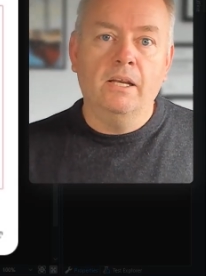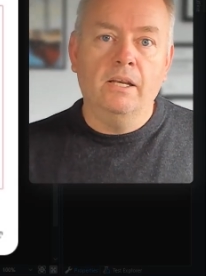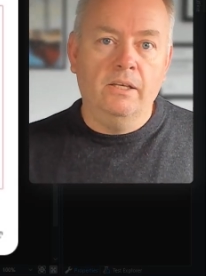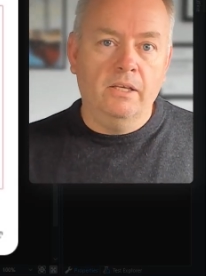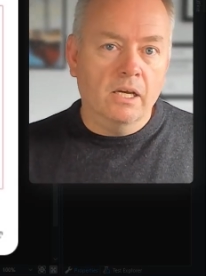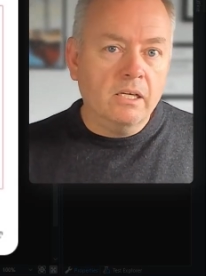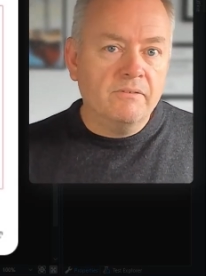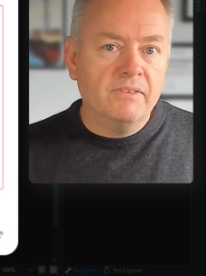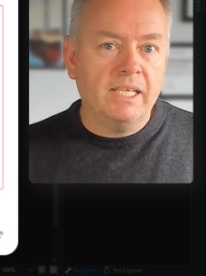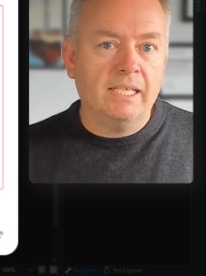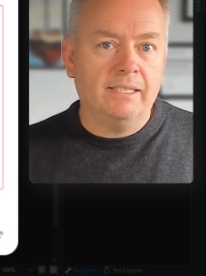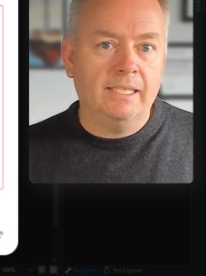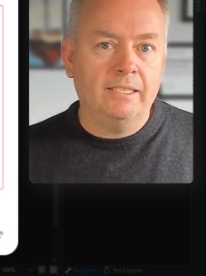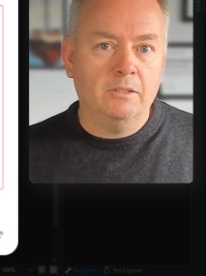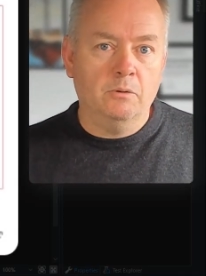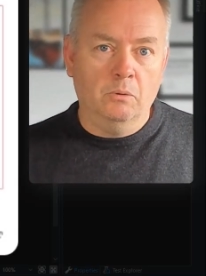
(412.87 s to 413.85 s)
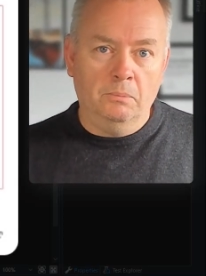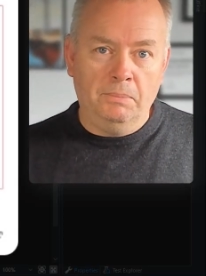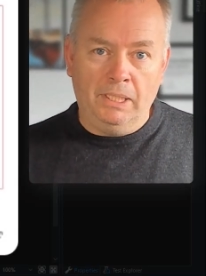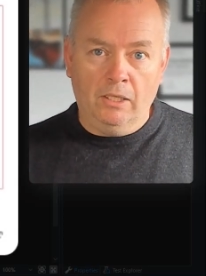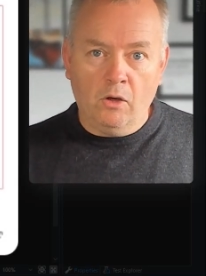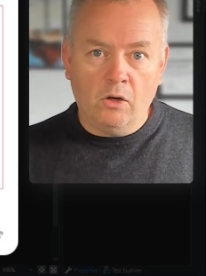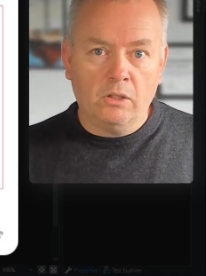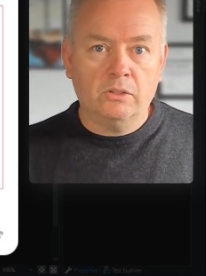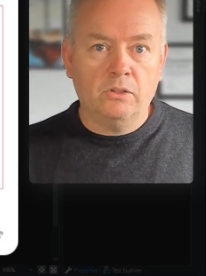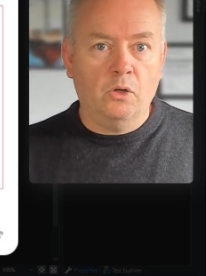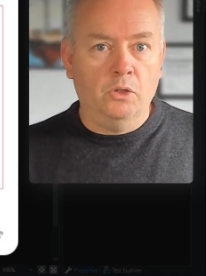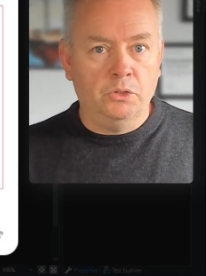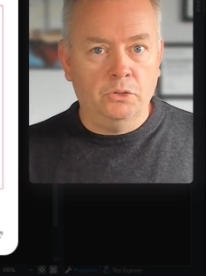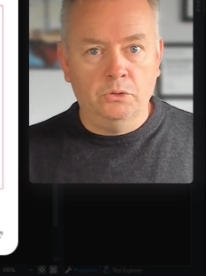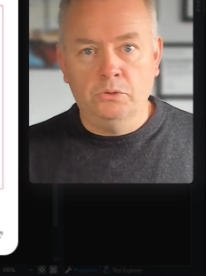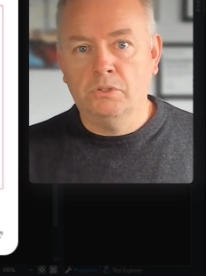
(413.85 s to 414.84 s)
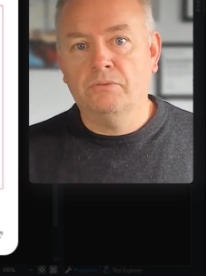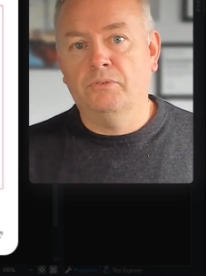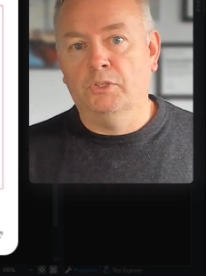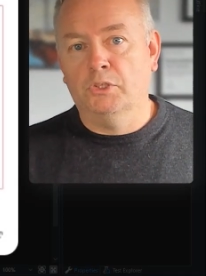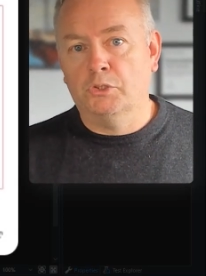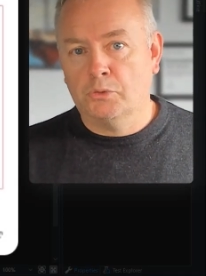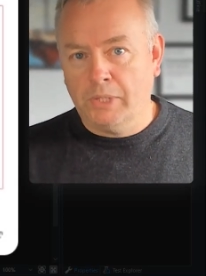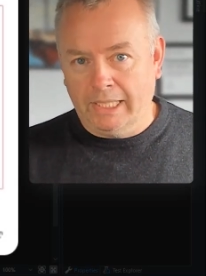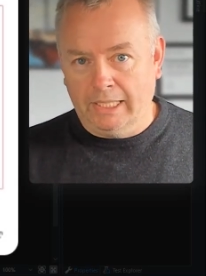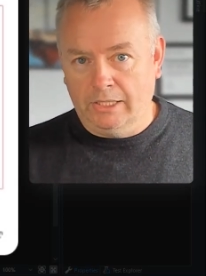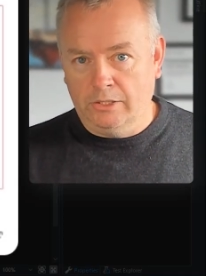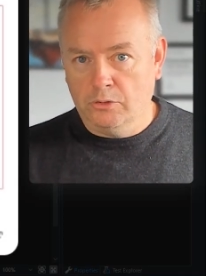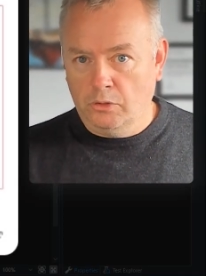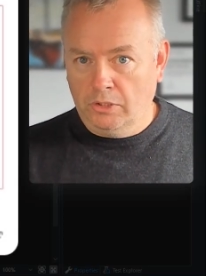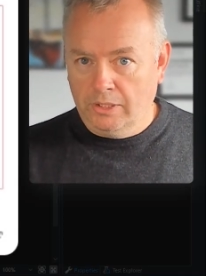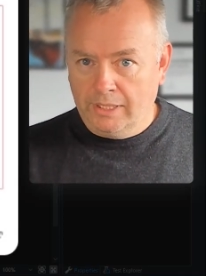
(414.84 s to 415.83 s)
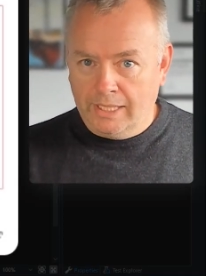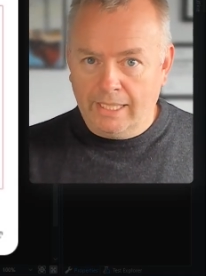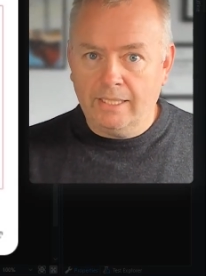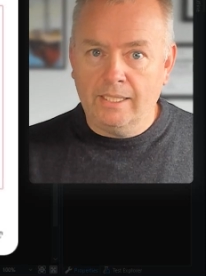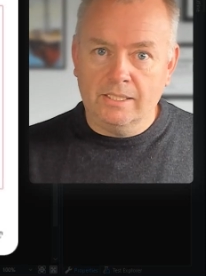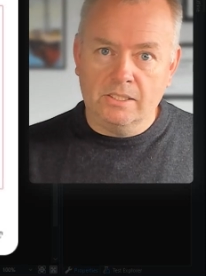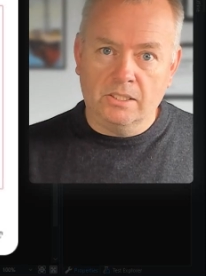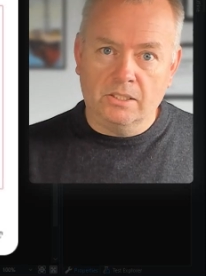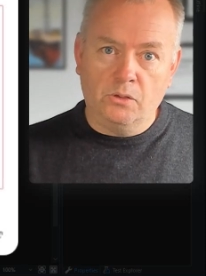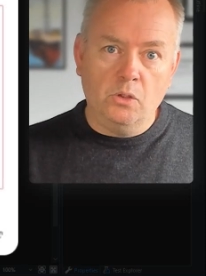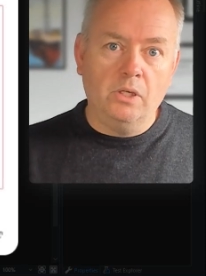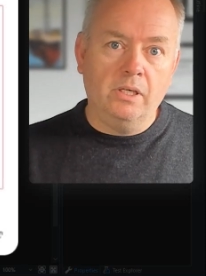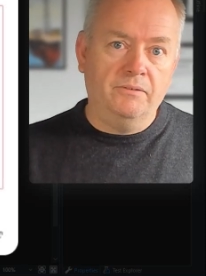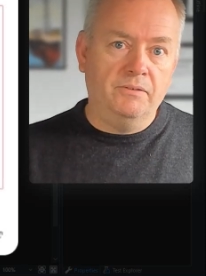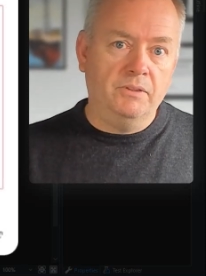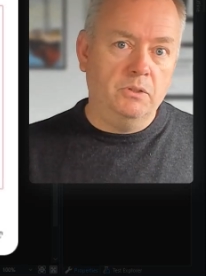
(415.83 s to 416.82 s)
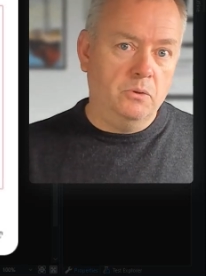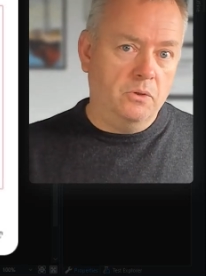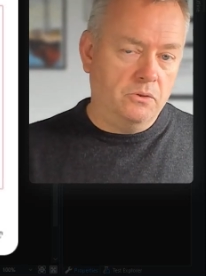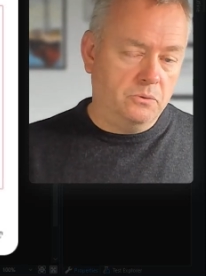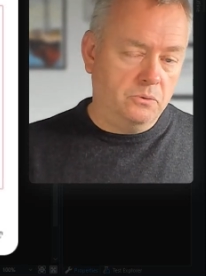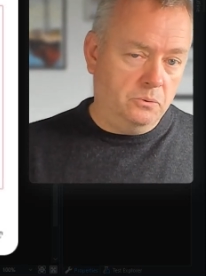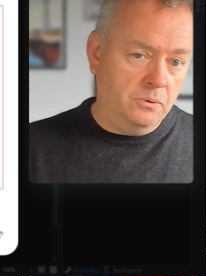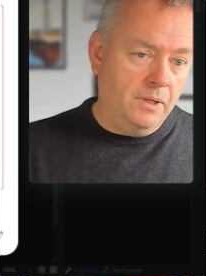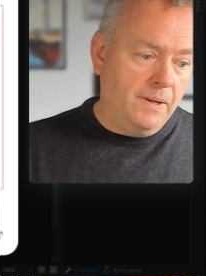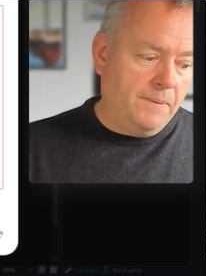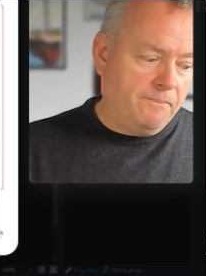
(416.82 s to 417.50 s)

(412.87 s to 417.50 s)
none of that data will be logged or used for training. So your data is secure if you do it through